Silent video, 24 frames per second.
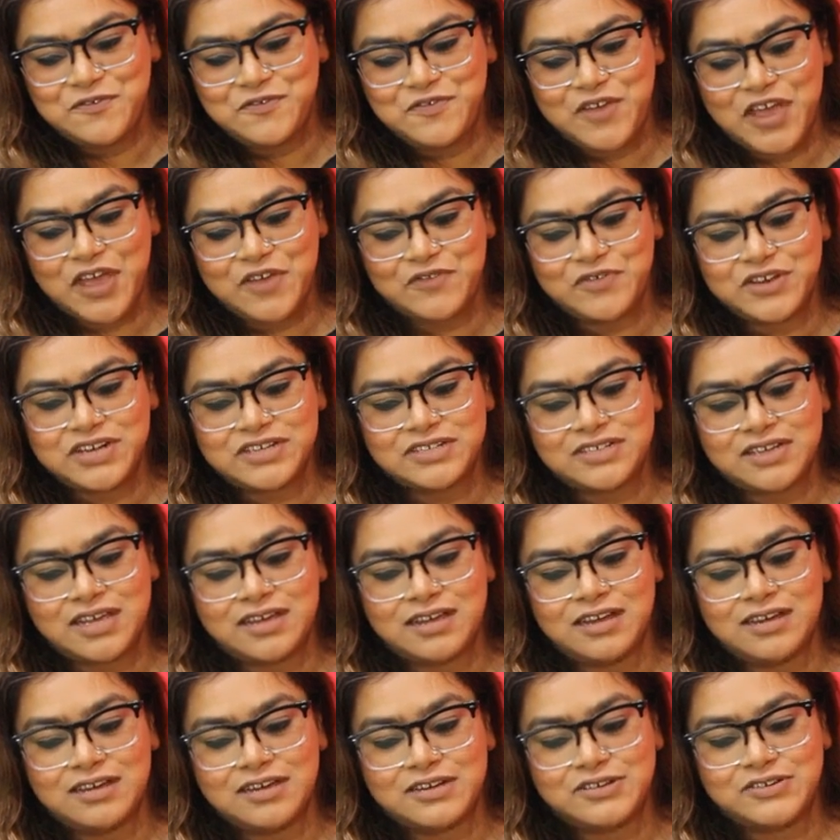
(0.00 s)
Favorite
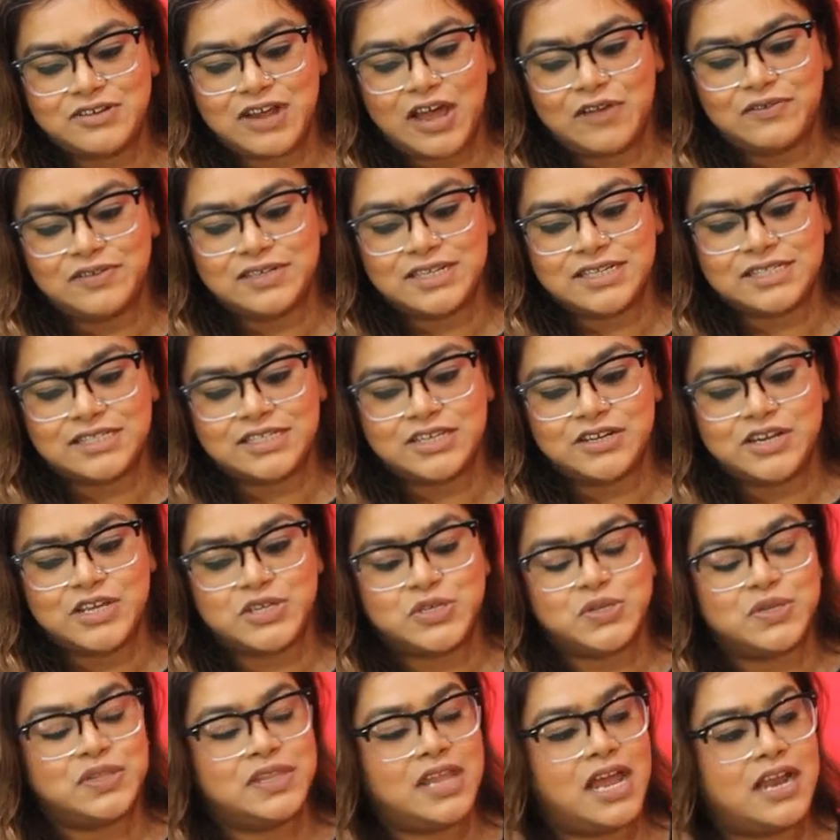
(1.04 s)
travel
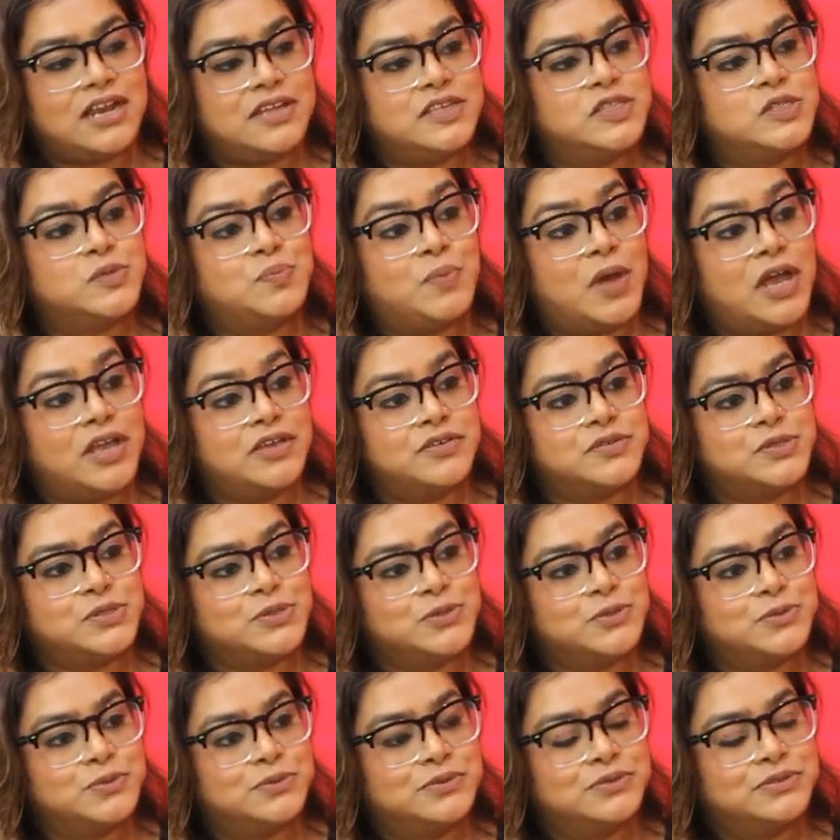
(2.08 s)
destination that inspires
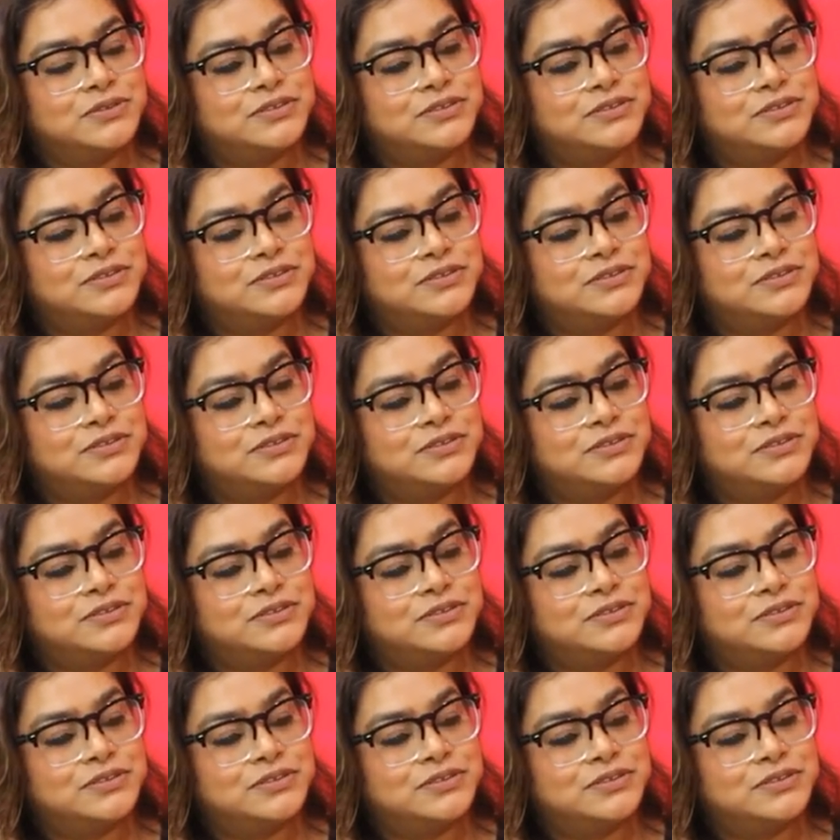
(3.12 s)
you?